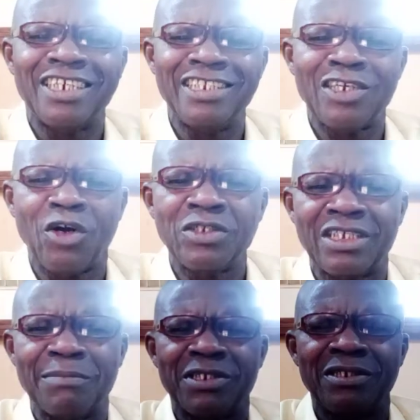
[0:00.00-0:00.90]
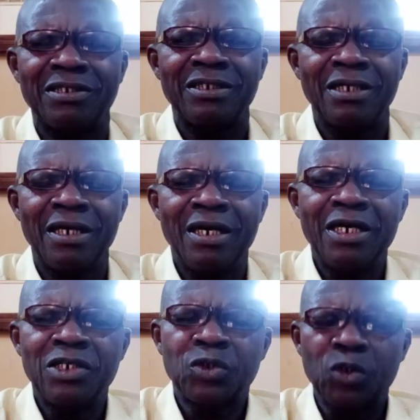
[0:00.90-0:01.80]
Training Concept.
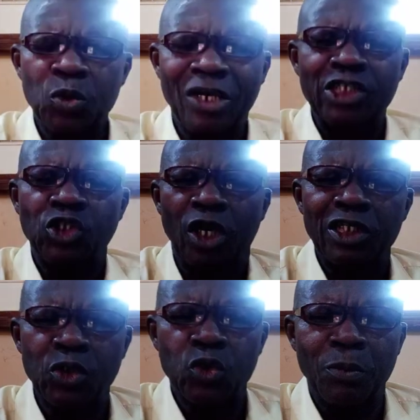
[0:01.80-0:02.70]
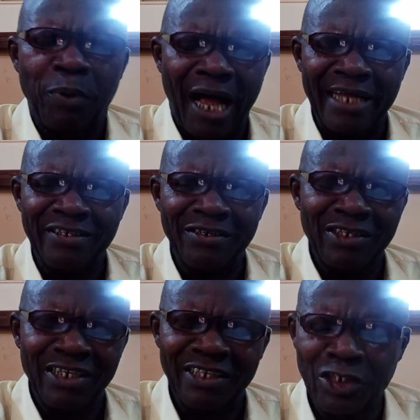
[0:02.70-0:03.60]
So you can join the group and
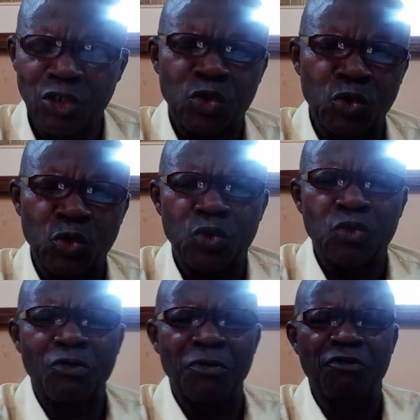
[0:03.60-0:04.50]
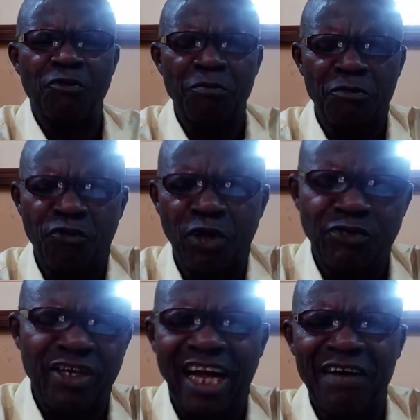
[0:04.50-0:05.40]
read through
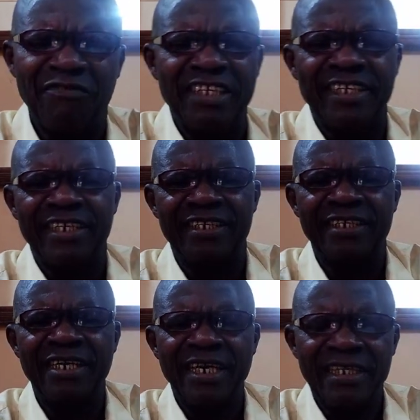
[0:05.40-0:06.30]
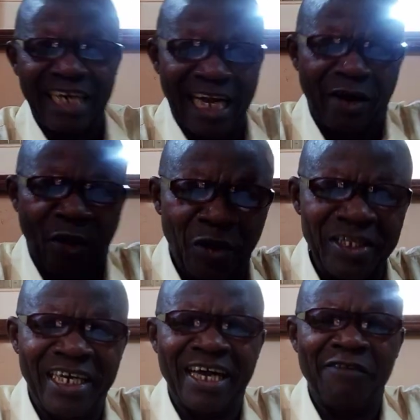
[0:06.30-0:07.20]
what we have there. There are
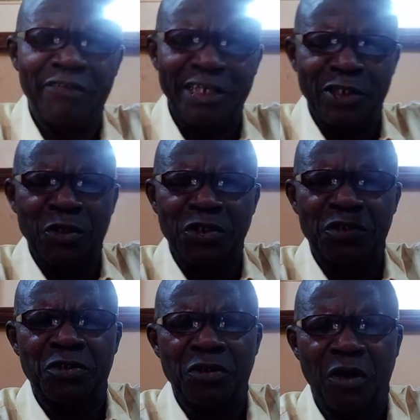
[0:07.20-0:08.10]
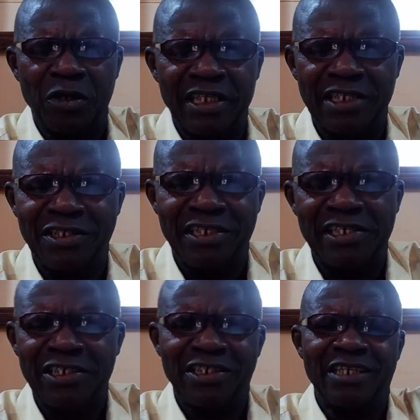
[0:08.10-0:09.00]
other videos on this
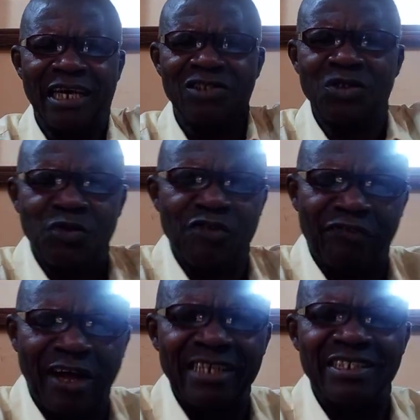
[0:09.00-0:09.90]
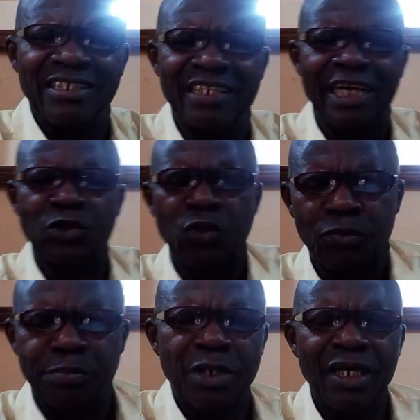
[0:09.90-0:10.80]
English that you will find in that
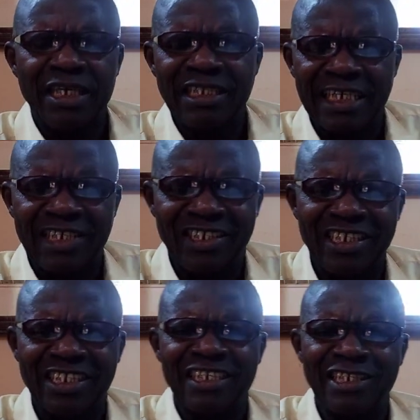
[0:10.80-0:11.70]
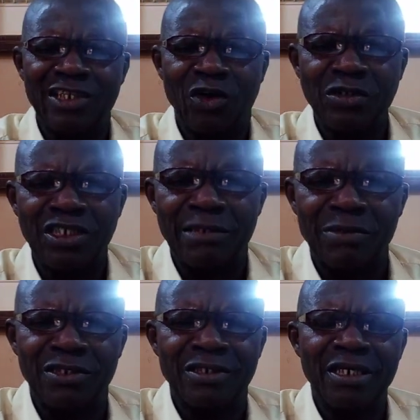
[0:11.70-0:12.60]
group, JC Training
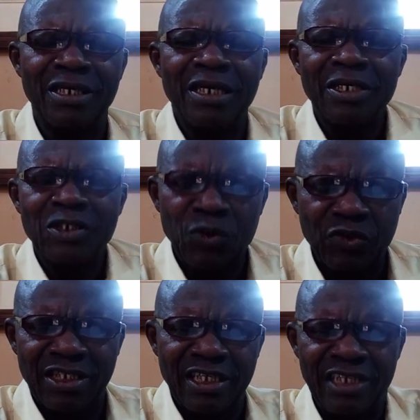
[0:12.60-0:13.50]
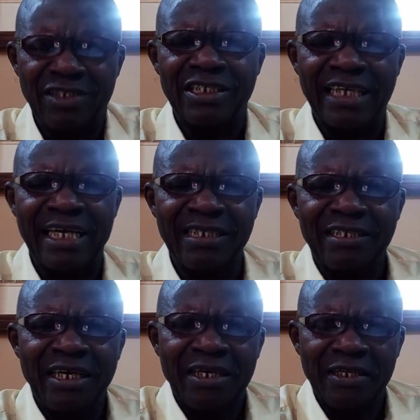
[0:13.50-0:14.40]
Concepts. You see this.
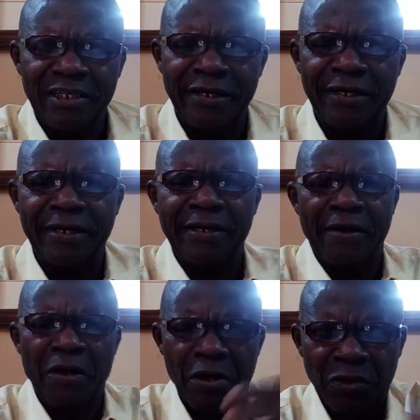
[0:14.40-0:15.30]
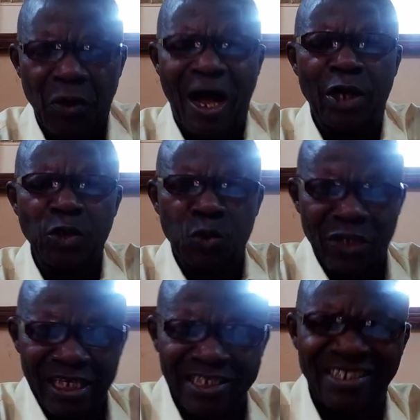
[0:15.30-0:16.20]
Then they know how to
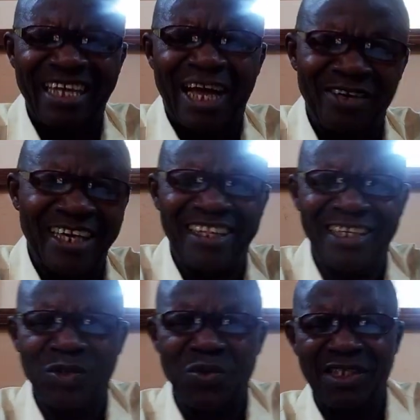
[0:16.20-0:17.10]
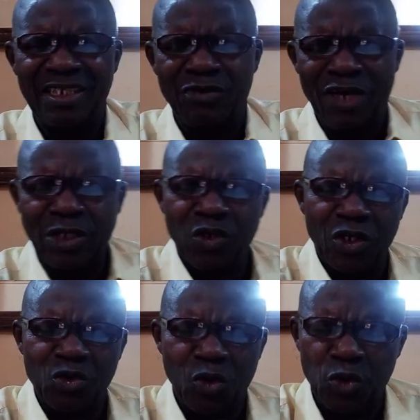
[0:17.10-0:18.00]
register and other things you see. When you
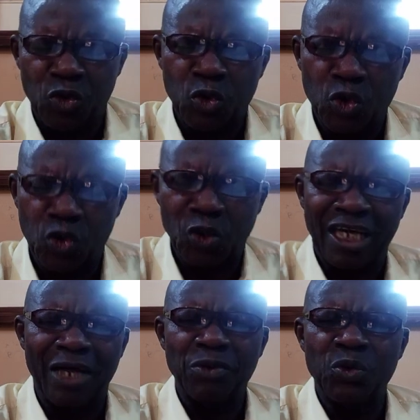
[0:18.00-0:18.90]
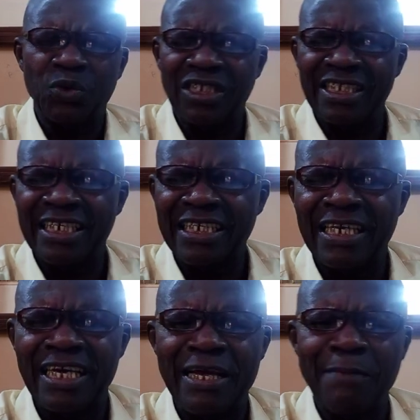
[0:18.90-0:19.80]
just go through, you scroll down, you
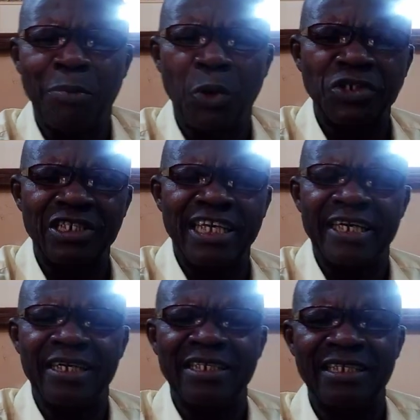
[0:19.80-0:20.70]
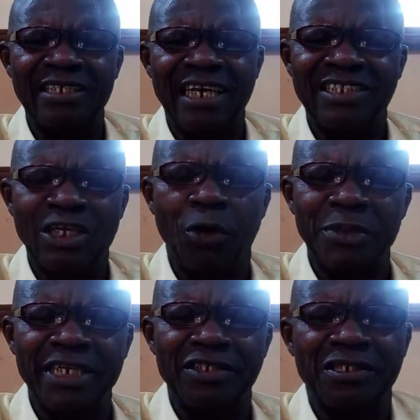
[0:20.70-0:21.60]
see a post there it has an
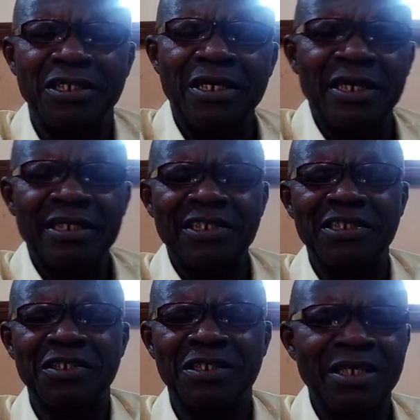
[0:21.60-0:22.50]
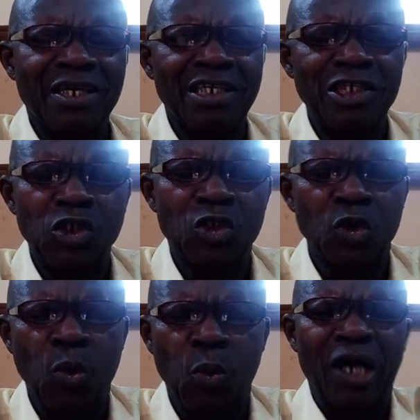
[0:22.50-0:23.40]
update that is
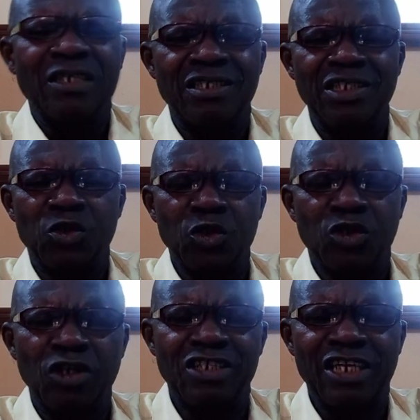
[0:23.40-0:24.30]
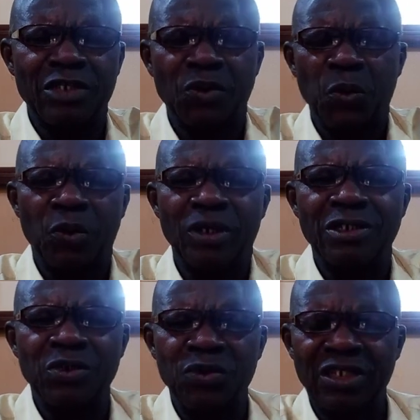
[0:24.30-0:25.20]
intro one, introductory lecture one.
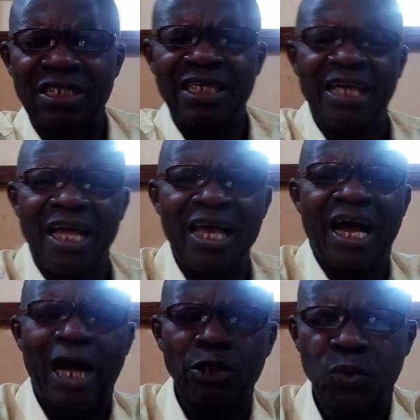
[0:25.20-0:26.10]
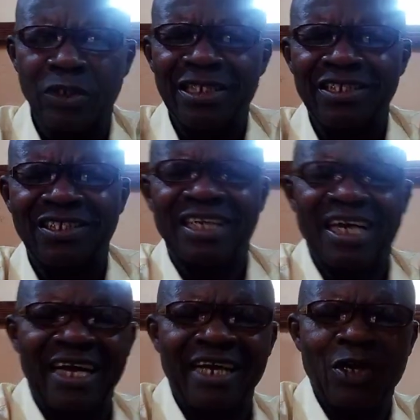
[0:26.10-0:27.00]
You see how to
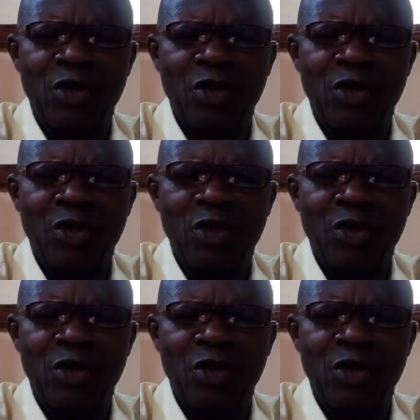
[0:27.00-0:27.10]
register